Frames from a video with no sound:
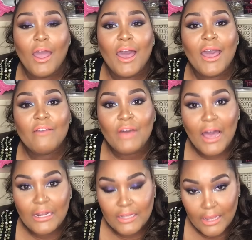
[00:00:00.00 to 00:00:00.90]
I have
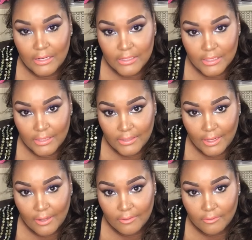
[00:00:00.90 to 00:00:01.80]
alligator skin
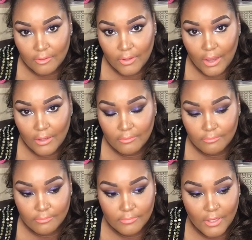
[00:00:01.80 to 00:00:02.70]
now. Okay,
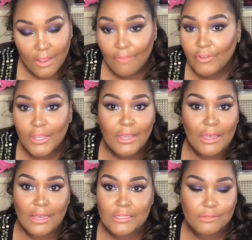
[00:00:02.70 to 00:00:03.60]
forget
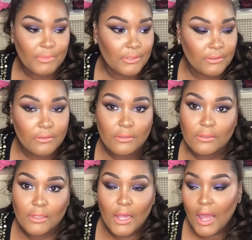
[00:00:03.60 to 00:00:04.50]
eczema.
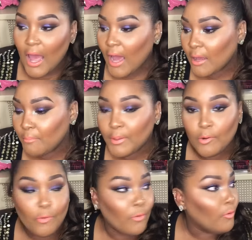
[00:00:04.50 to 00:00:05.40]
I can put
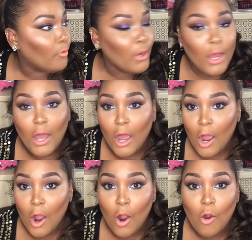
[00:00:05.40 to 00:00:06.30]
on a
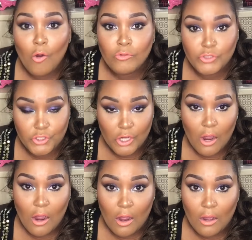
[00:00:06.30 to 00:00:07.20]
whole
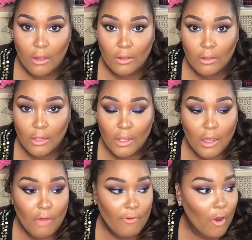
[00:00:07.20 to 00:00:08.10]
jar
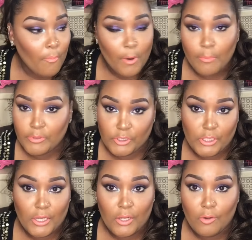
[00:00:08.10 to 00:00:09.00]
of all-purpose
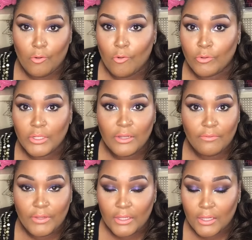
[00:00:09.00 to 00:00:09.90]
gel or
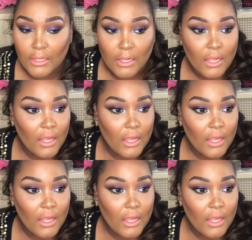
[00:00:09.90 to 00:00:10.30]
Nivea,